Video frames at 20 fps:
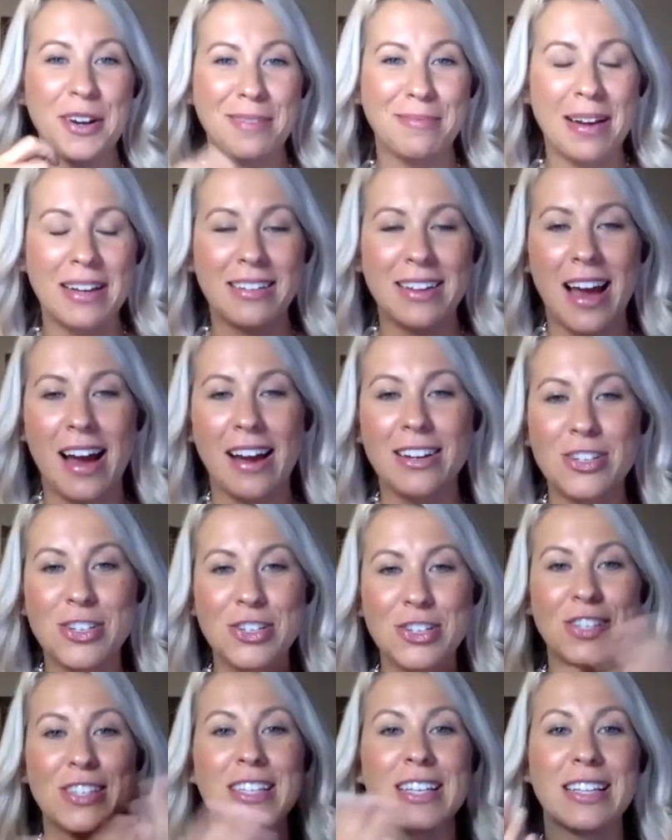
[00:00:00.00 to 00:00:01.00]
on my neck
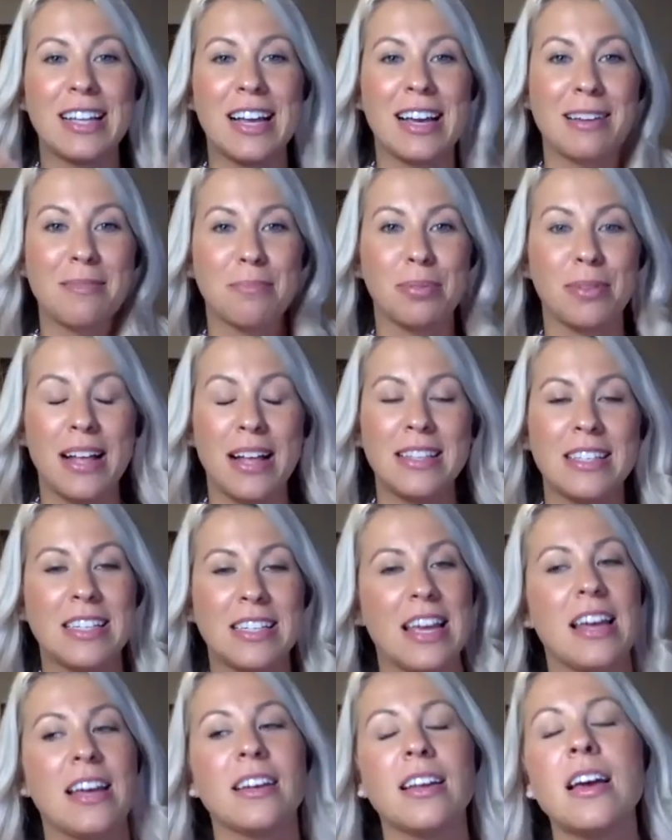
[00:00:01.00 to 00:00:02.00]
just to like blend it
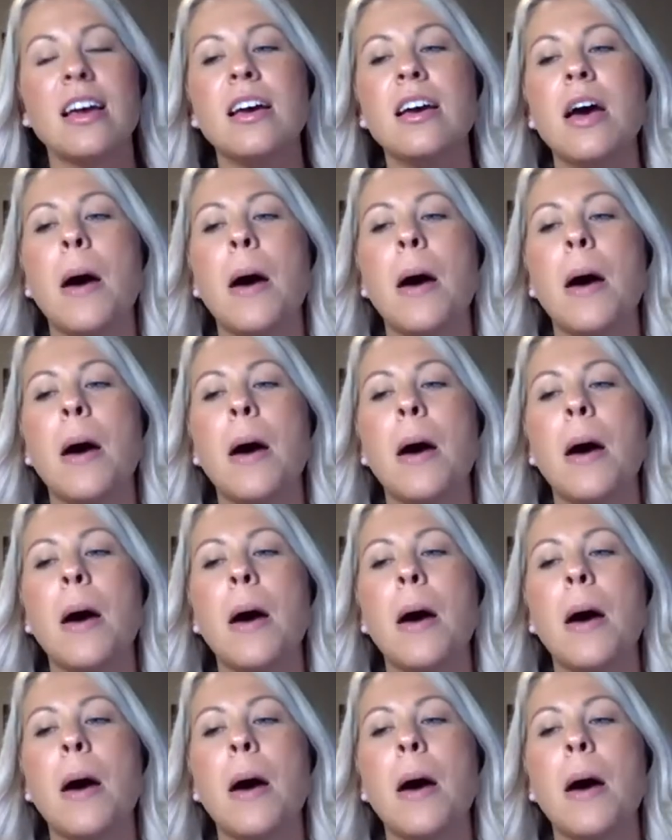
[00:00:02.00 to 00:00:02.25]
in.